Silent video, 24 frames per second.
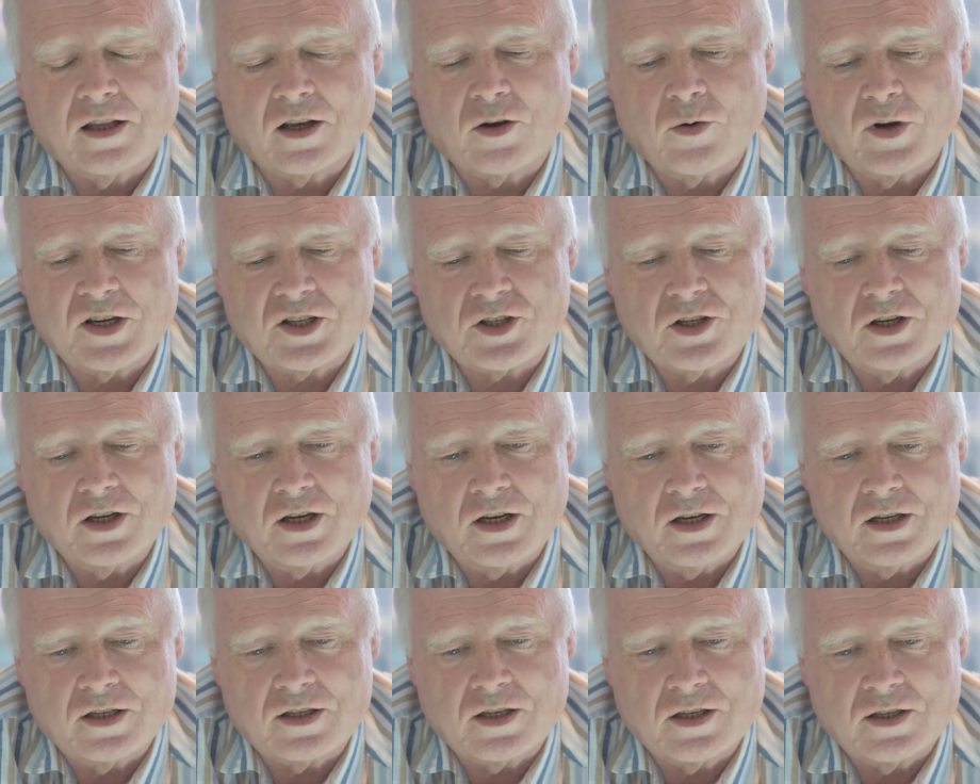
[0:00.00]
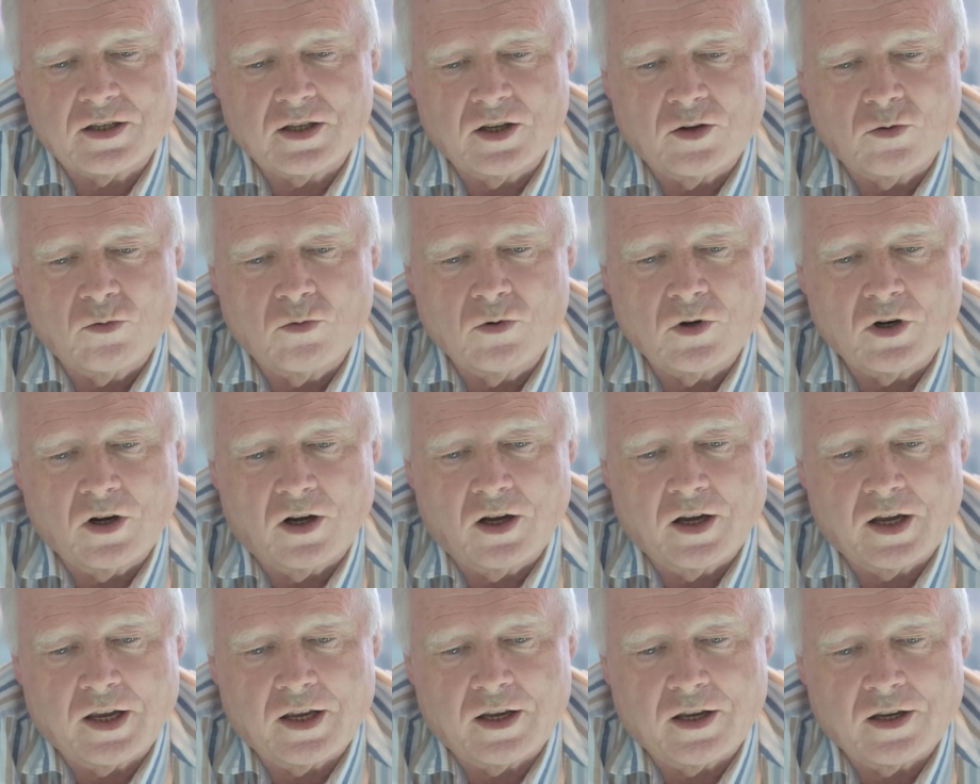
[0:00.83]
The question is that would
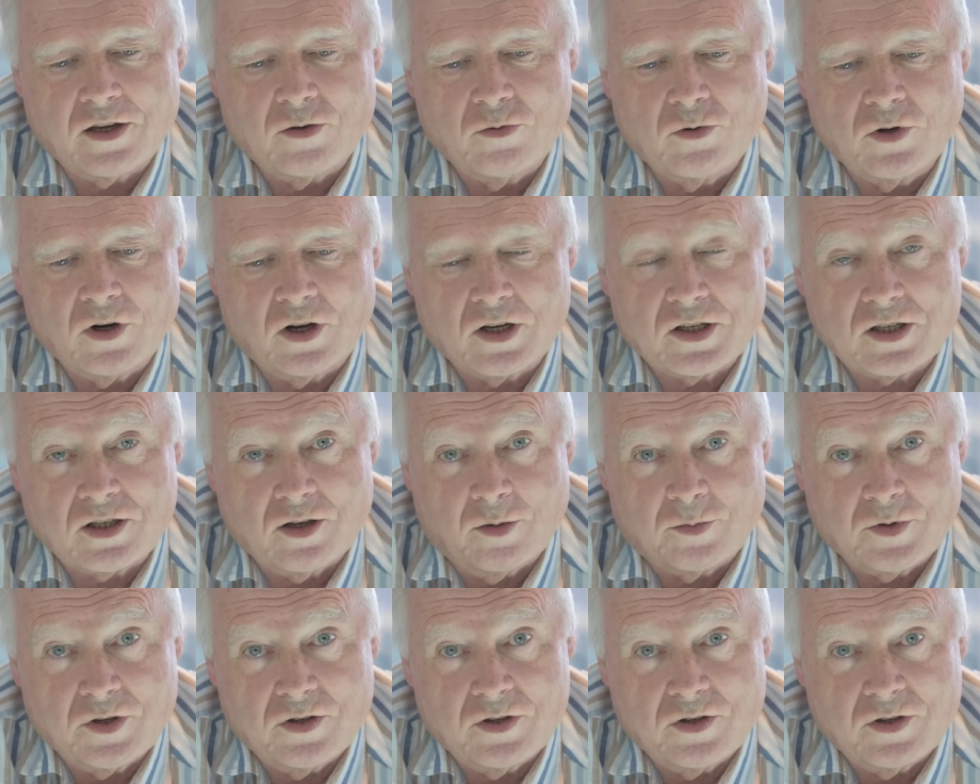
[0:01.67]
I stop